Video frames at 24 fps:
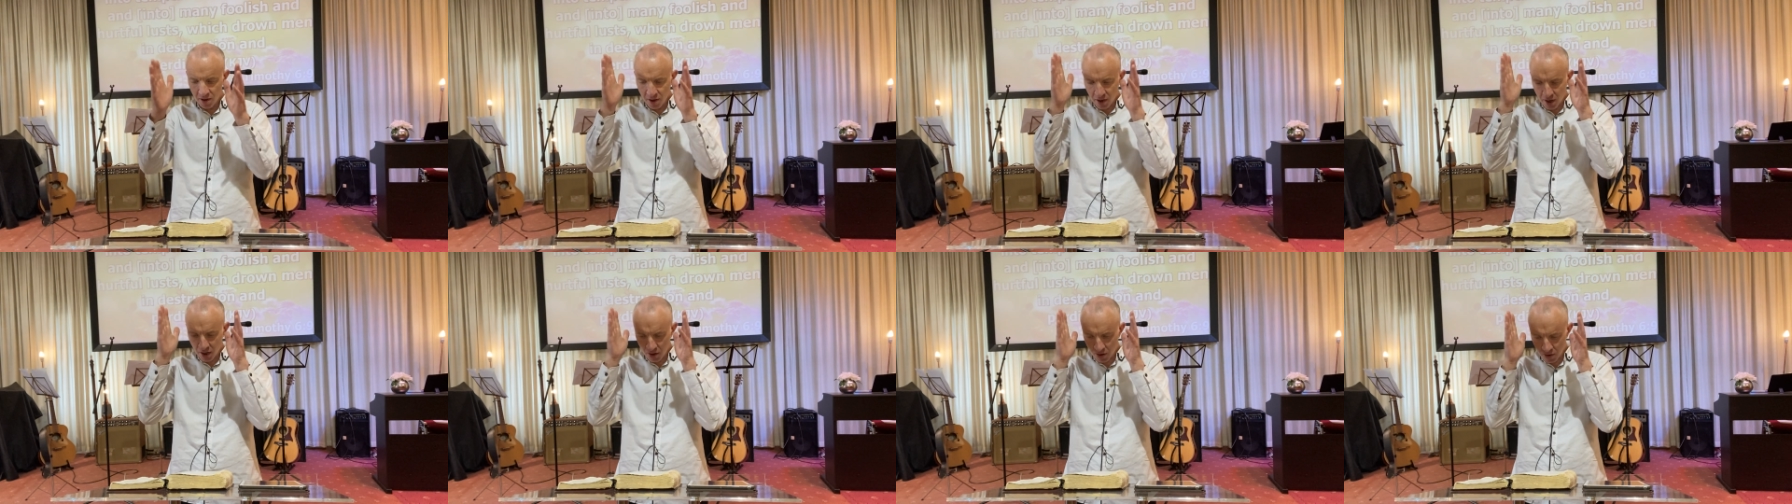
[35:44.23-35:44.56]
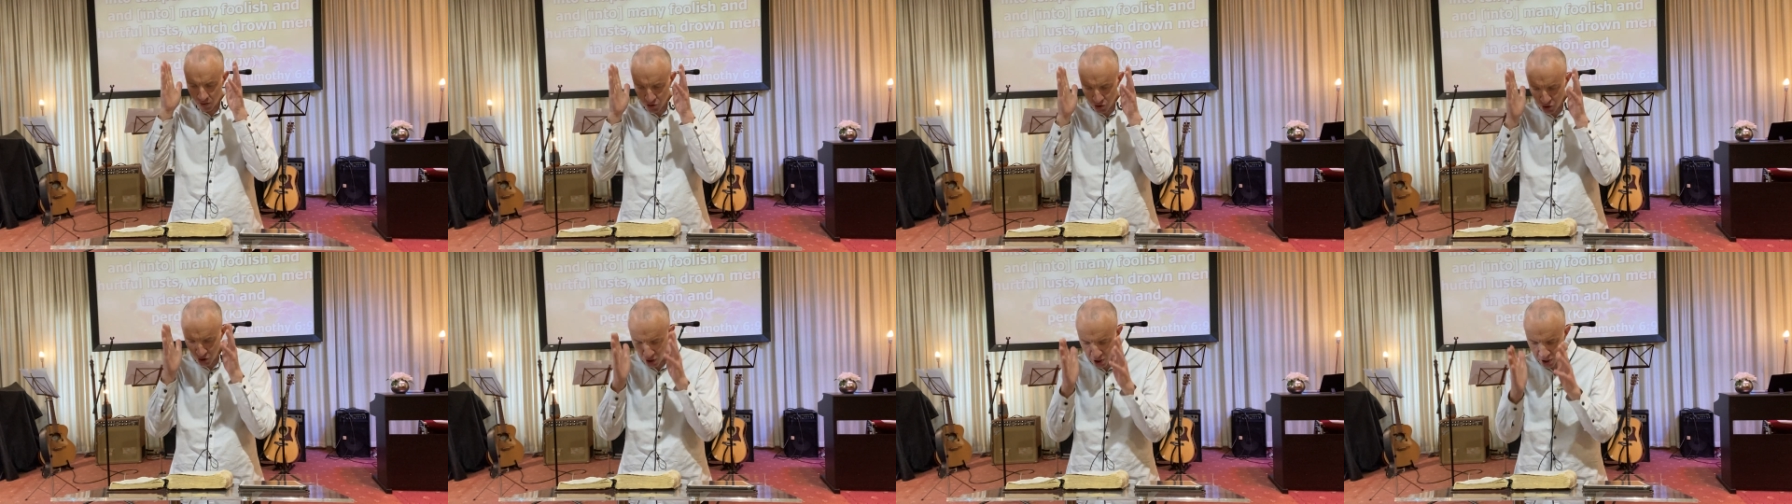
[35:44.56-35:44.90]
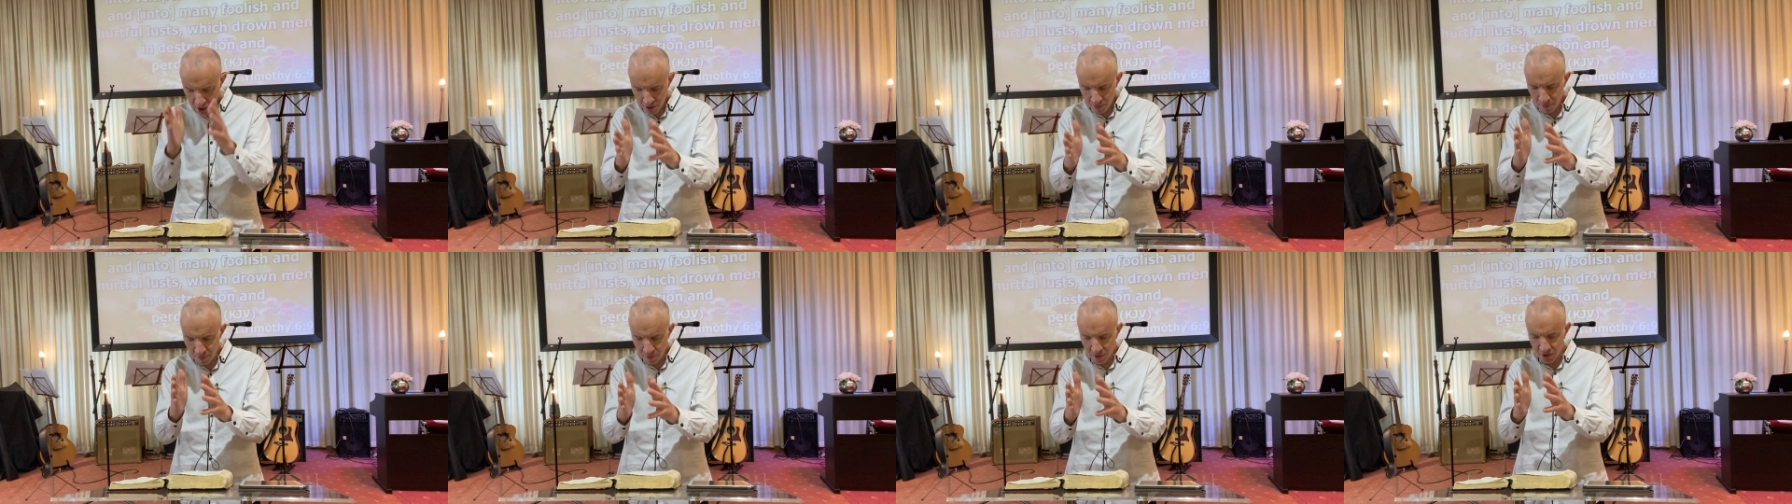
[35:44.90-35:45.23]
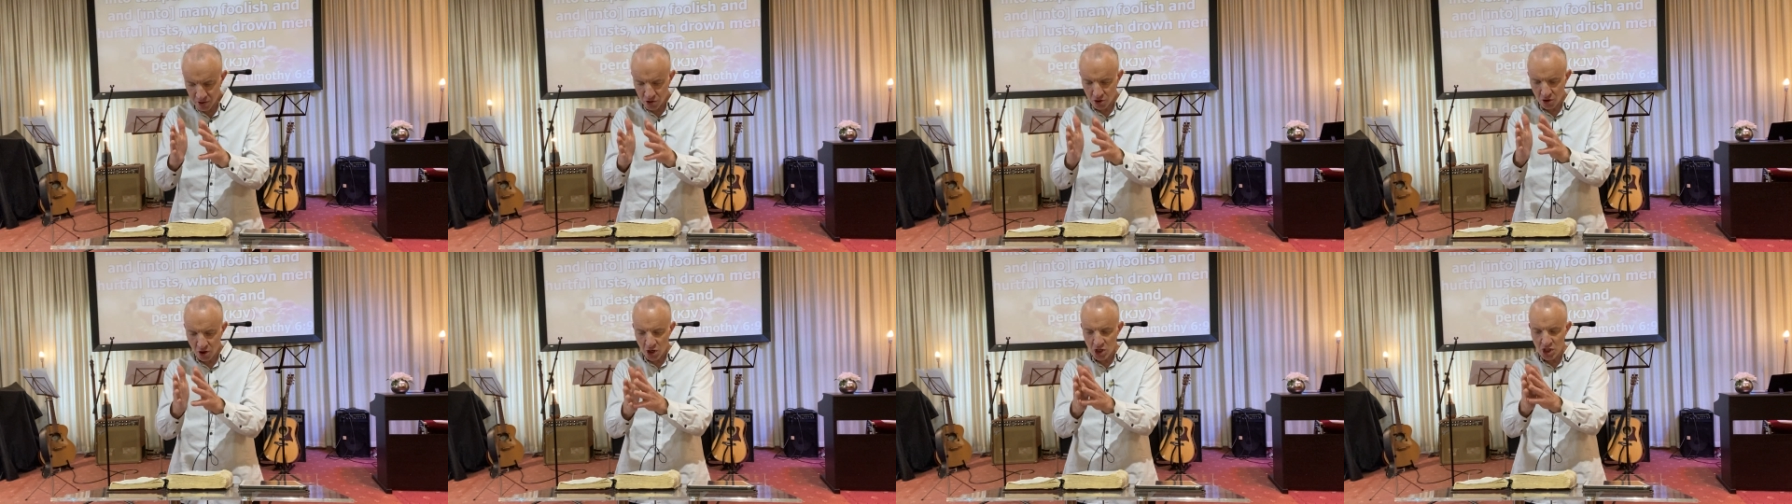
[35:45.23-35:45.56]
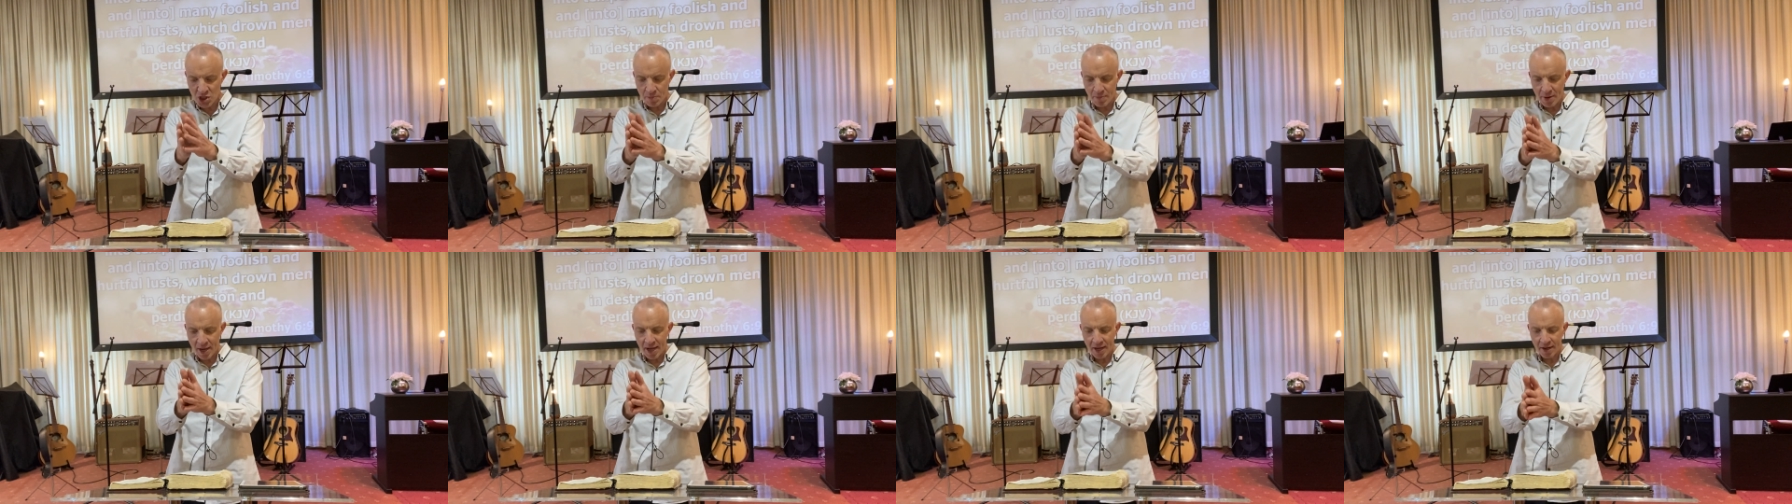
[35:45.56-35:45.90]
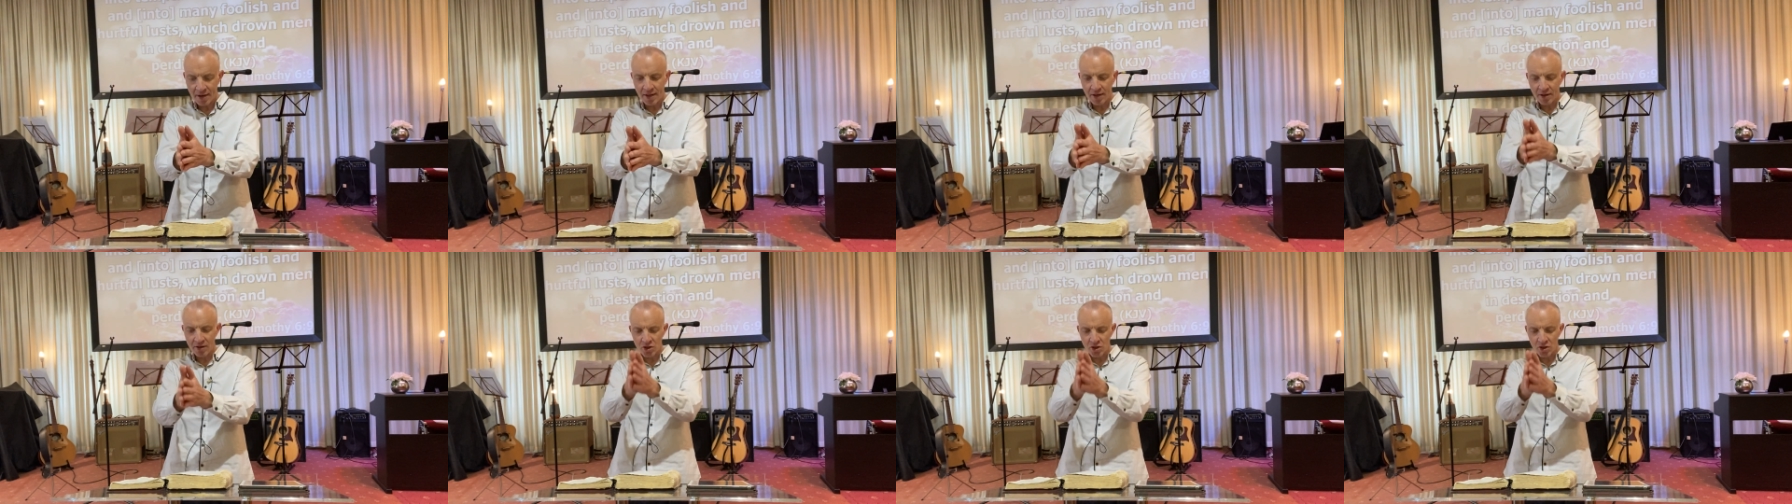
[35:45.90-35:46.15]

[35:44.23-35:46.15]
it'll drown it drowns men in